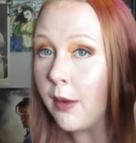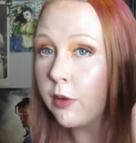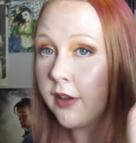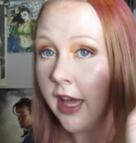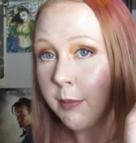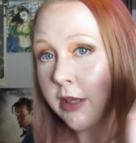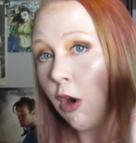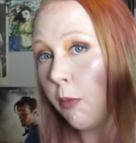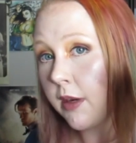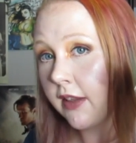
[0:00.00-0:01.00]
I will not be
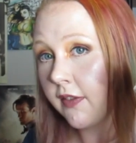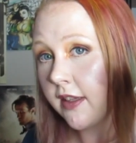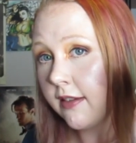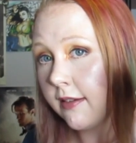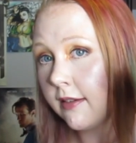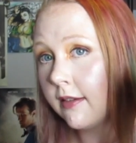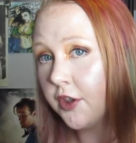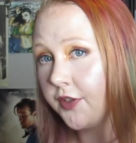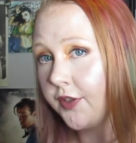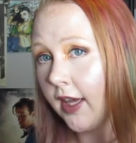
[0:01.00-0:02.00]
opening this
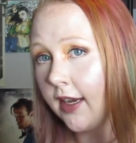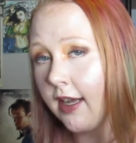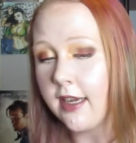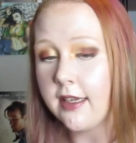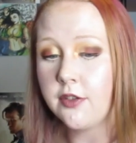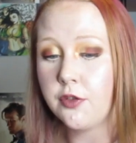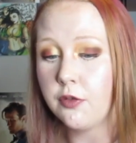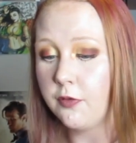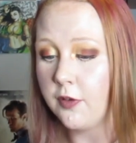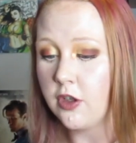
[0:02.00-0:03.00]
just yet. I need
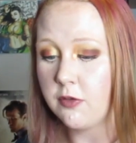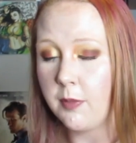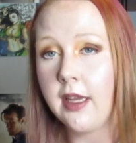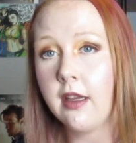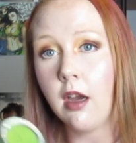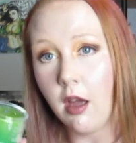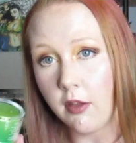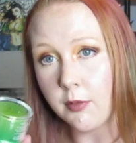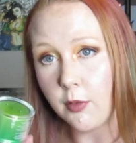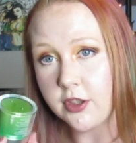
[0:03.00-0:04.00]
to finish my
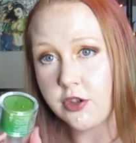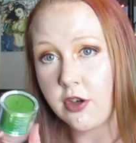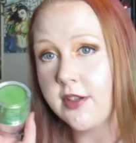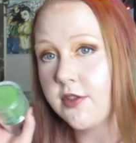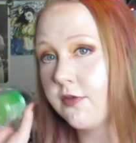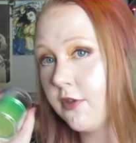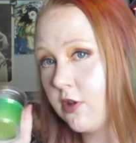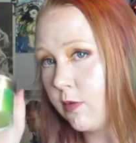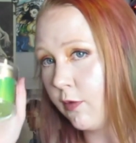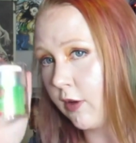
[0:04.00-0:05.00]
other moisturizer
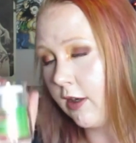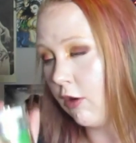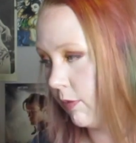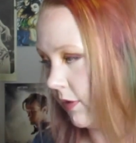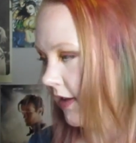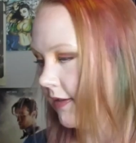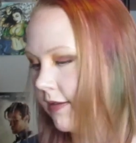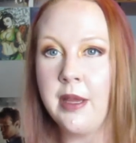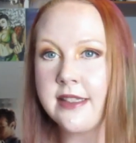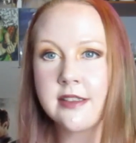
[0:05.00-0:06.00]
first before I open
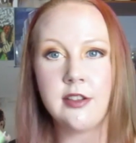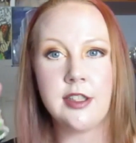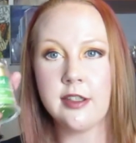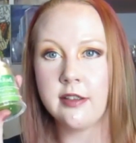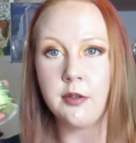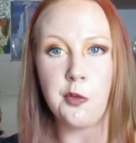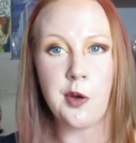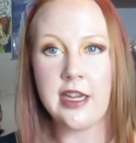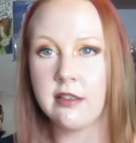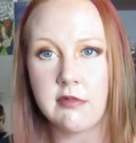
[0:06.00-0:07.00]
this. Basically,
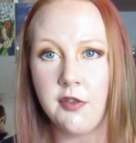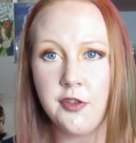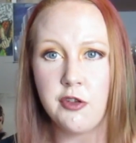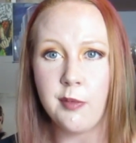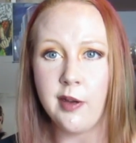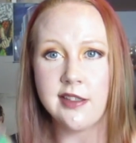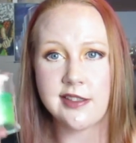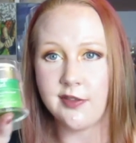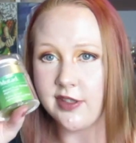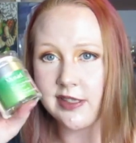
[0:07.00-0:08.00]
wait a few
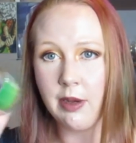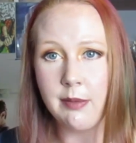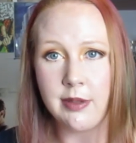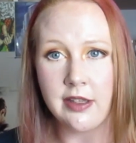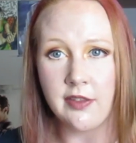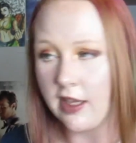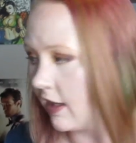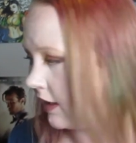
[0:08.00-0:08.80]
months and this might be in the